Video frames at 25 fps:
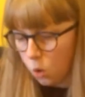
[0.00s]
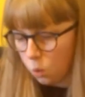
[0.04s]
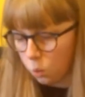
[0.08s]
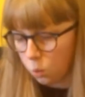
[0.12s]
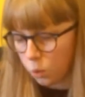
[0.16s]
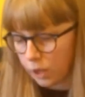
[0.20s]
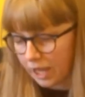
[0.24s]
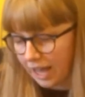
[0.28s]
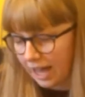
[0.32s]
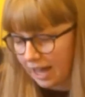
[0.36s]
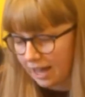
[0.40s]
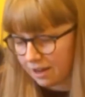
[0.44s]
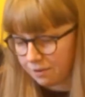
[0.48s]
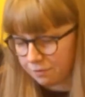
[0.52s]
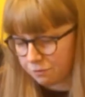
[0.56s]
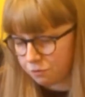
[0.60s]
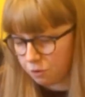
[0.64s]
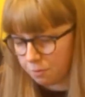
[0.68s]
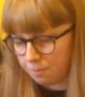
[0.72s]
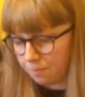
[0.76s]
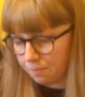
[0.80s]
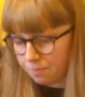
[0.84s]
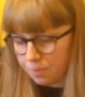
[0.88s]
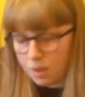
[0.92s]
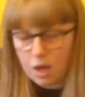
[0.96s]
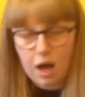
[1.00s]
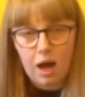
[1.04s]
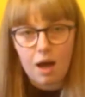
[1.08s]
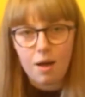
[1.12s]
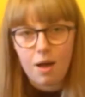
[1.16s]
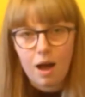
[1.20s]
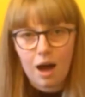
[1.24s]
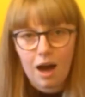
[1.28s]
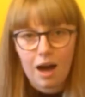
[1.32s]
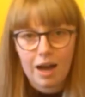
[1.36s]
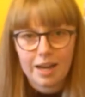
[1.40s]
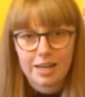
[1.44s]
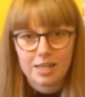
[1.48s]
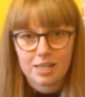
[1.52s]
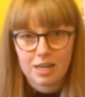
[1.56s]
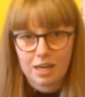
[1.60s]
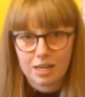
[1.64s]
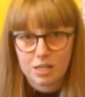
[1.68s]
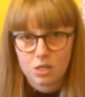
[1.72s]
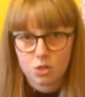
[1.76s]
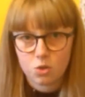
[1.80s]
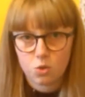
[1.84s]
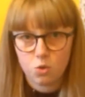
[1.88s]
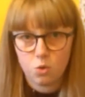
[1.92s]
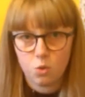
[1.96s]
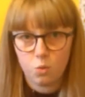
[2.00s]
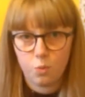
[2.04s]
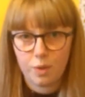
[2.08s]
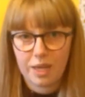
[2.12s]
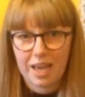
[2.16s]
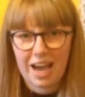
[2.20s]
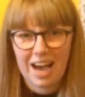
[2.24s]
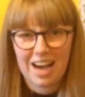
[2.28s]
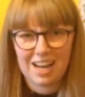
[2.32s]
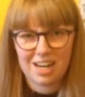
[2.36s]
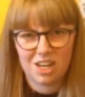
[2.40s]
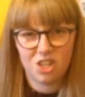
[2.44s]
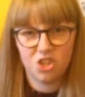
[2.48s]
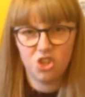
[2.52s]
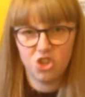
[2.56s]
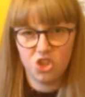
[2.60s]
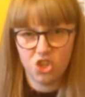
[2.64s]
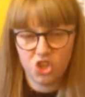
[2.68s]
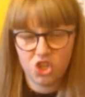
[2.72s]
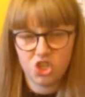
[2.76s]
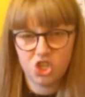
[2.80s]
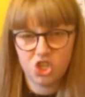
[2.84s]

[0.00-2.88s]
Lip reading: We had from High Tide School, we had the